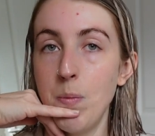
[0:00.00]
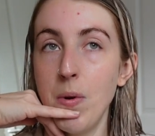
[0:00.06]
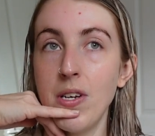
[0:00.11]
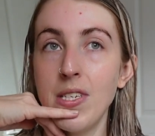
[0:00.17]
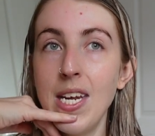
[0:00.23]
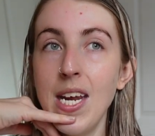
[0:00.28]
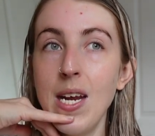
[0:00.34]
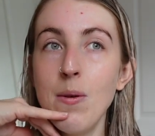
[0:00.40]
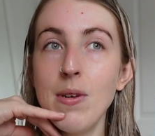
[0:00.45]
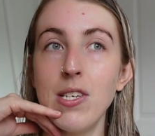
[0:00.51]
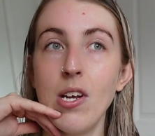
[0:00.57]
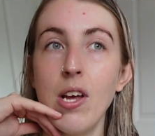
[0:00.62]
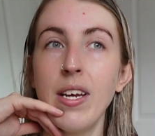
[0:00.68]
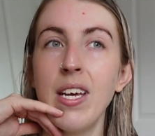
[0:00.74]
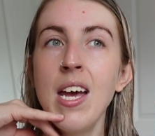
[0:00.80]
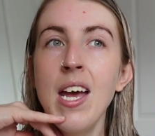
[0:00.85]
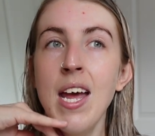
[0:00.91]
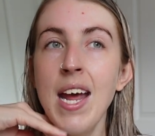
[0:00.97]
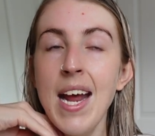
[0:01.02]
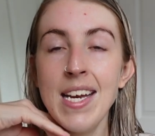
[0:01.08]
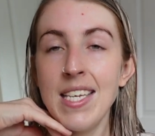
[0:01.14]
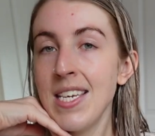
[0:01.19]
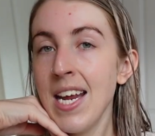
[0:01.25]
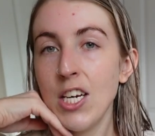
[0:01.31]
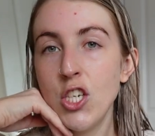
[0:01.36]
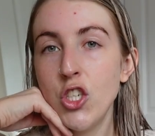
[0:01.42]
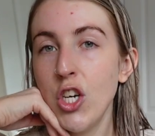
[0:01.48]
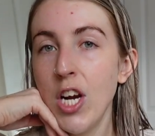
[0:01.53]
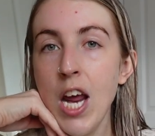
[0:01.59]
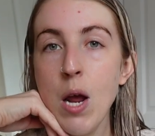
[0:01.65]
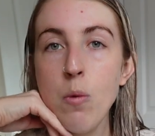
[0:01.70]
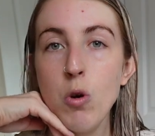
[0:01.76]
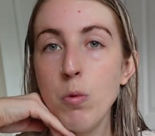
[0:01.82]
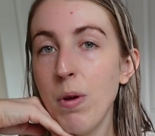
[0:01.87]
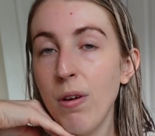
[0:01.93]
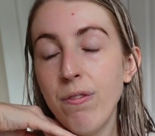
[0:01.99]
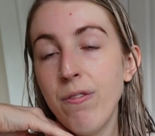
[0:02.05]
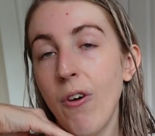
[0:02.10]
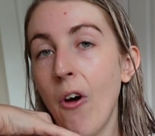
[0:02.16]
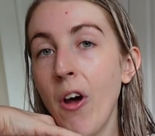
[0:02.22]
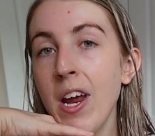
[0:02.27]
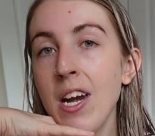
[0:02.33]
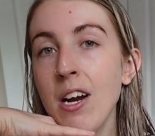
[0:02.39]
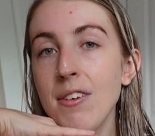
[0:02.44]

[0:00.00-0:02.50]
because he was like, it's next year, we'll be fine.